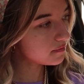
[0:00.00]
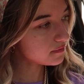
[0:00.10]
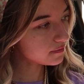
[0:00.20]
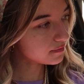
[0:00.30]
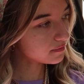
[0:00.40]

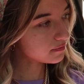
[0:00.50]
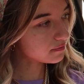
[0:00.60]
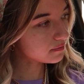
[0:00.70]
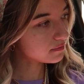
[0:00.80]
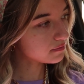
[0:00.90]

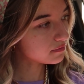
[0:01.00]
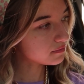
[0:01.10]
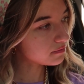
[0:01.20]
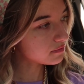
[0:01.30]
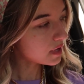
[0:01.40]

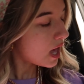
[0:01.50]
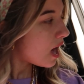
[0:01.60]
Nothing is said.